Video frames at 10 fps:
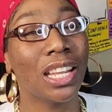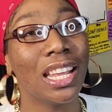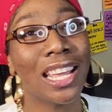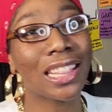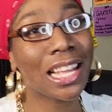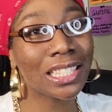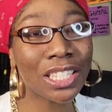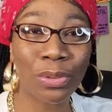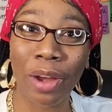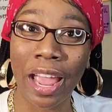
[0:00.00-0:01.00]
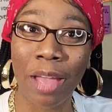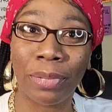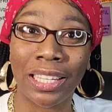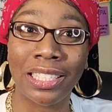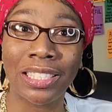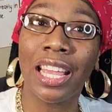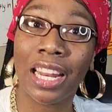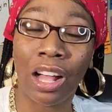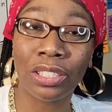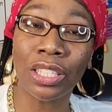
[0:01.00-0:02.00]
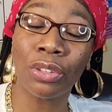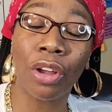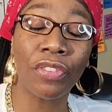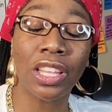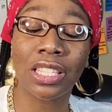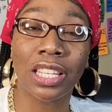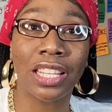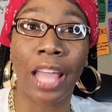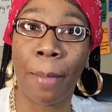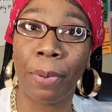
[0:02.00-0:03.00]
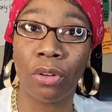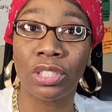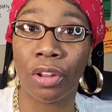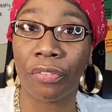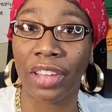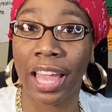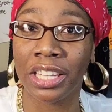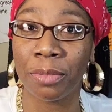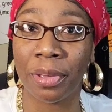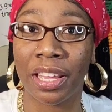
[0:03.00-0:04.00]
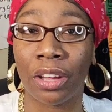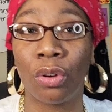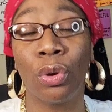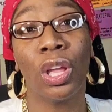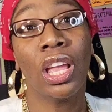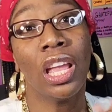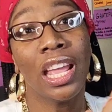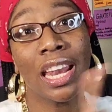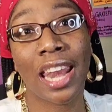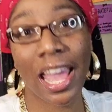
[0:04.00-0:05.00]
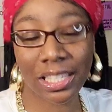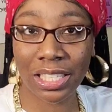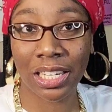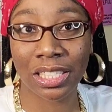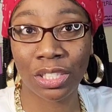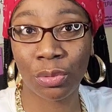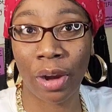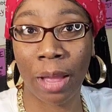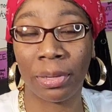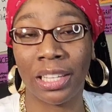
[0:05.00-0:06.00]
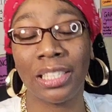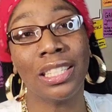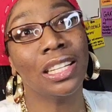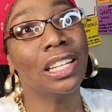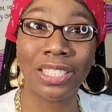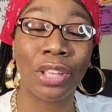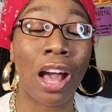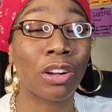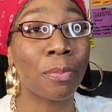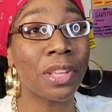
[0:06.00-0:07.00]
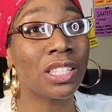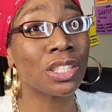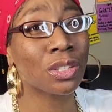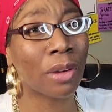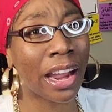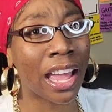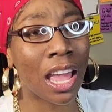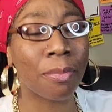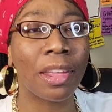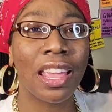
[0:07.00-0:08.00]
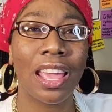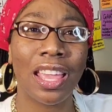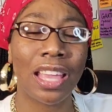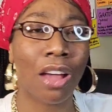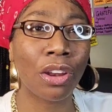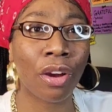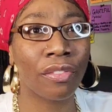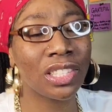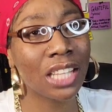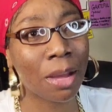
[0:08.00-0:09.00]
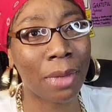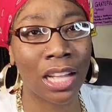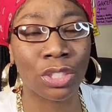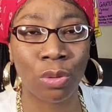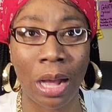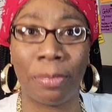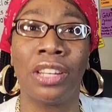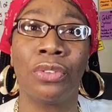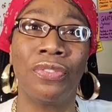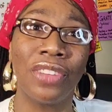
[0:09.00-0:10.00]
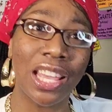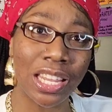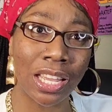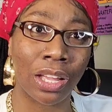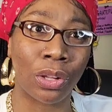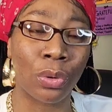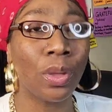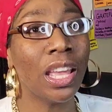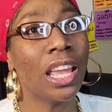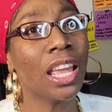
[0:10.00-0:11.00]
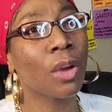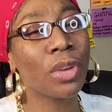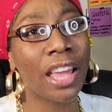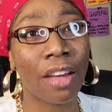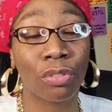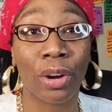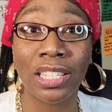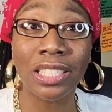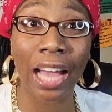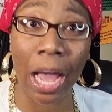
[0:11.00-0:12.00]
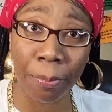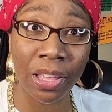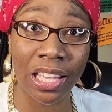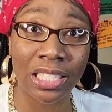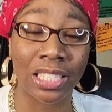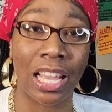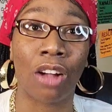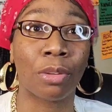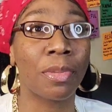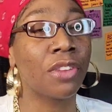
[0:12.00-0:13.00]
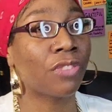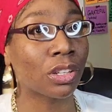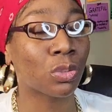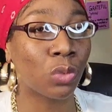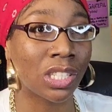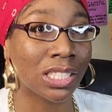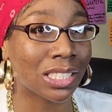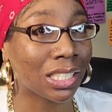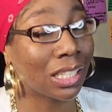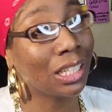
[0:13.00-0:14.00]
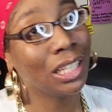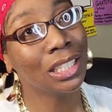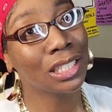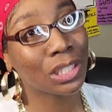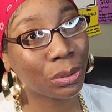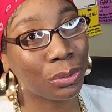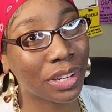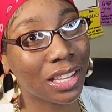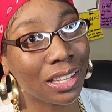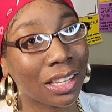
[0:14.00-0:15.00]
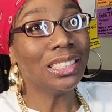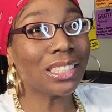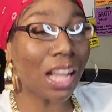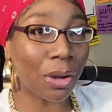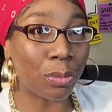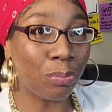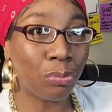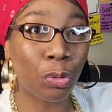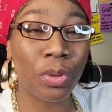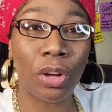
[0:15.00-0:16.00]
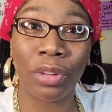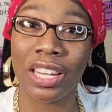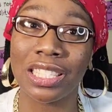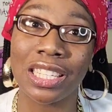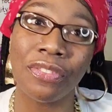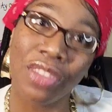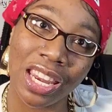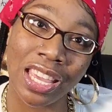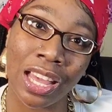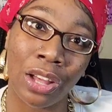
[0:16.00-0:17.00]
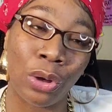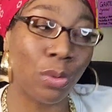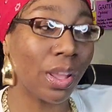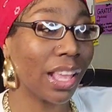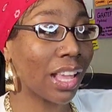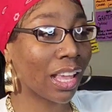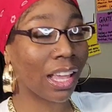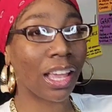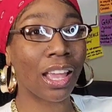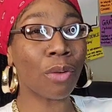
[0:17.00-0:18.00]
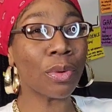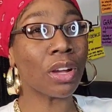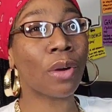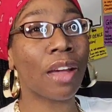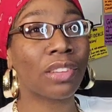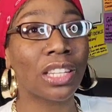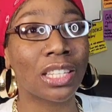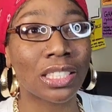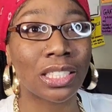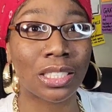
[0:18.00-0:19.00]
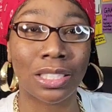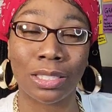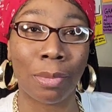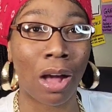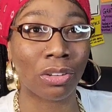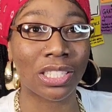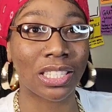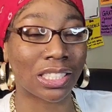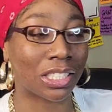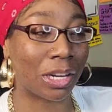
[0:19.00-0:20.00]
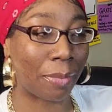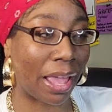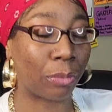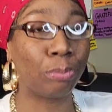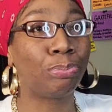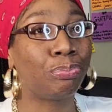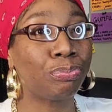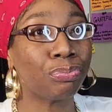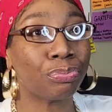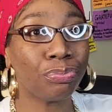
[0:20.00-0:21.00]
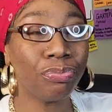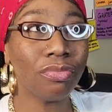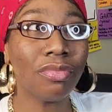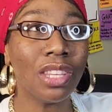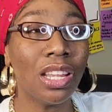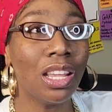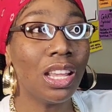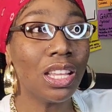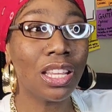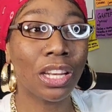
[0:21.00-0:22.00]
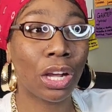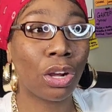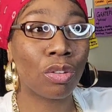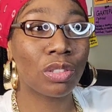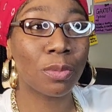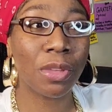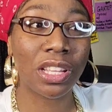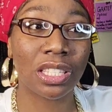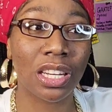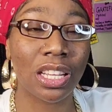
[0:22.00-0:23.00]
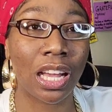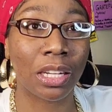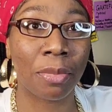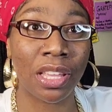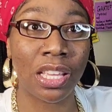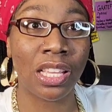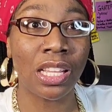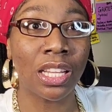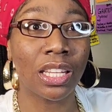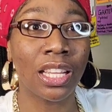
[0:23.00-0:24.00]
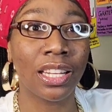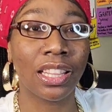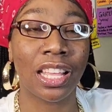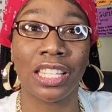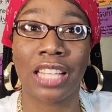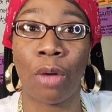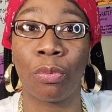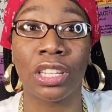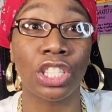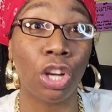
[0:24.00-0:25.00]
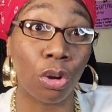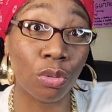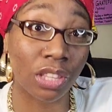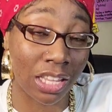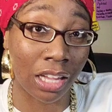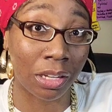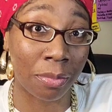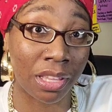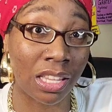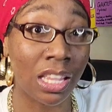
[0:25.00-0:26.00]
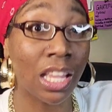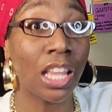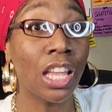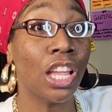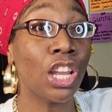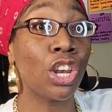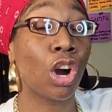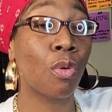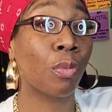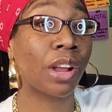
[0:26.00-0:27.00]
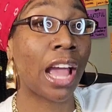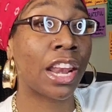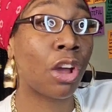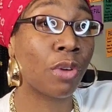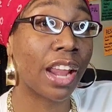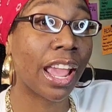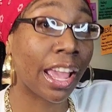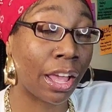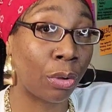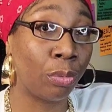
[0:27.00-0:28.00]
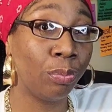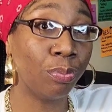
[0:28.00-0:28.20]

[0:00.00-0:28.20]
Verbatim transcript: Hit that subscribe button. And also, don't forget to hit that post notification bell next to the subscribe button so y'all could be subscribed and y'all know every time I drop a new video and we have great topics y'all could be the first ones to tune in so we gonna get into the video and we gonna have a little small discussion about you know speaking to the younger me and the things I would have told the younger me knowing what I know now